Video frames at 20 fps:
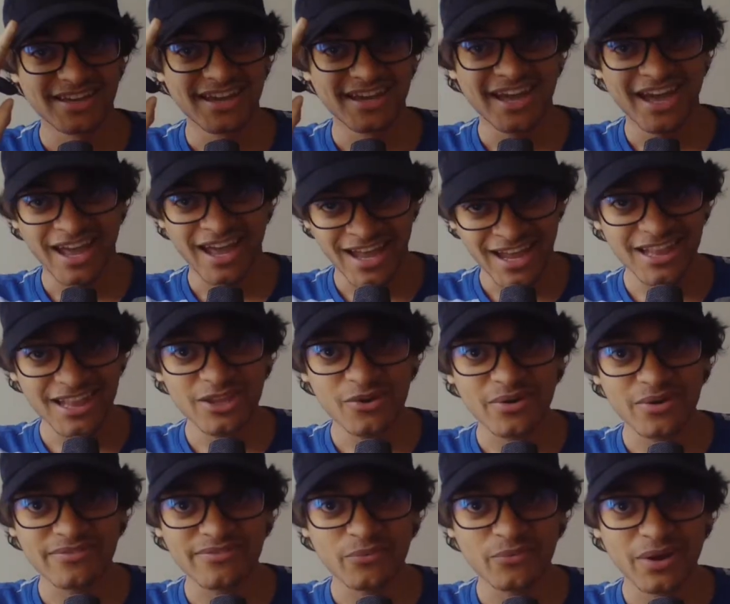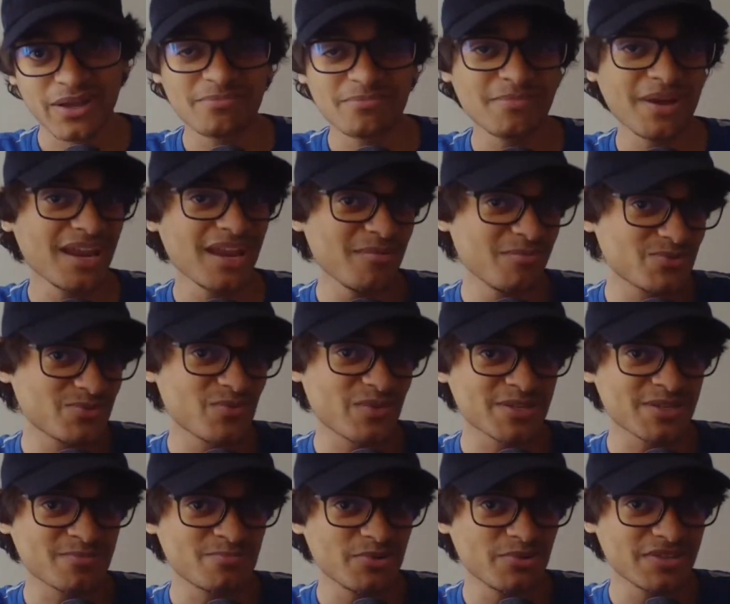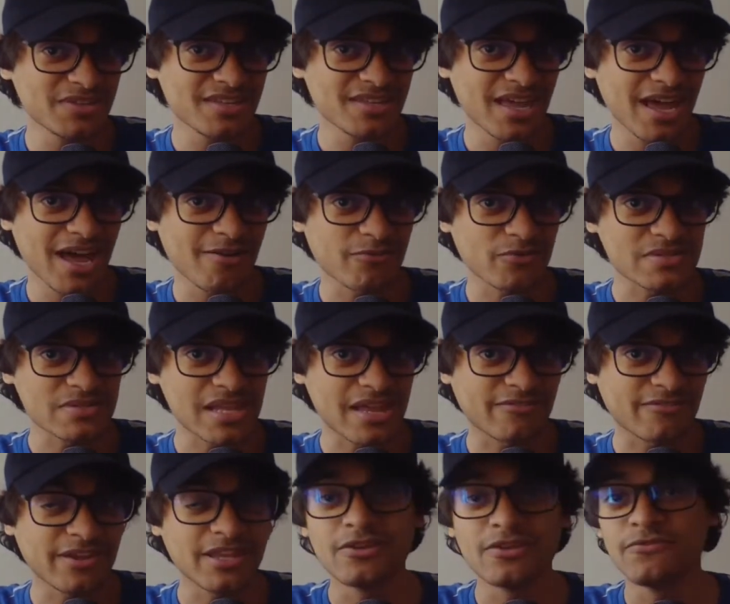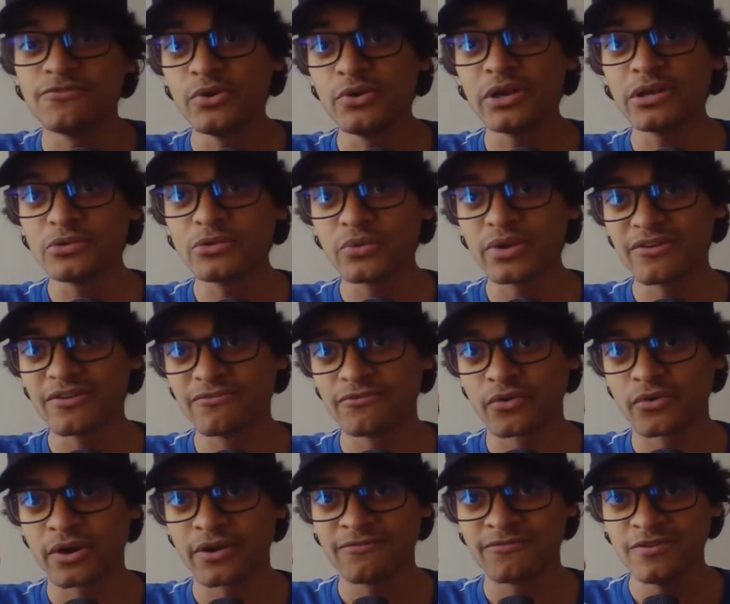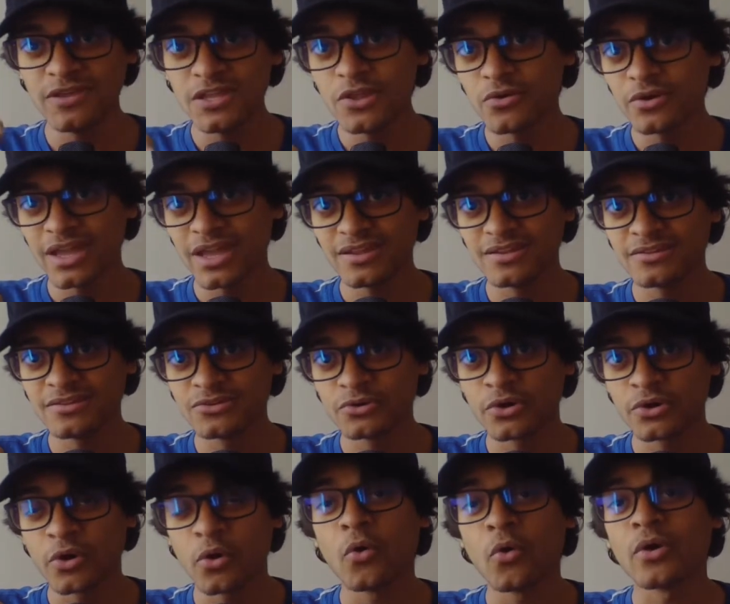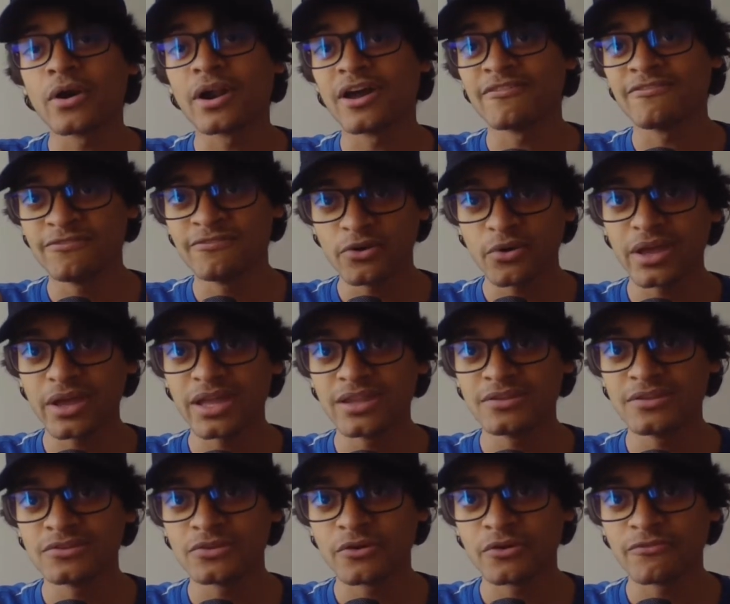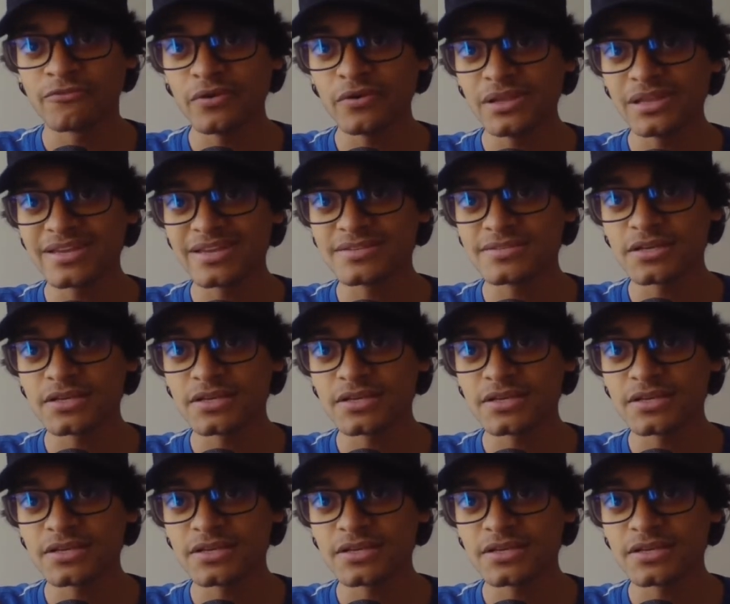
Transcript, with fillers: Hello everyone, my name is Rasputin the Afroslav, and if you are looking for a video editor or a photo editor freelancer,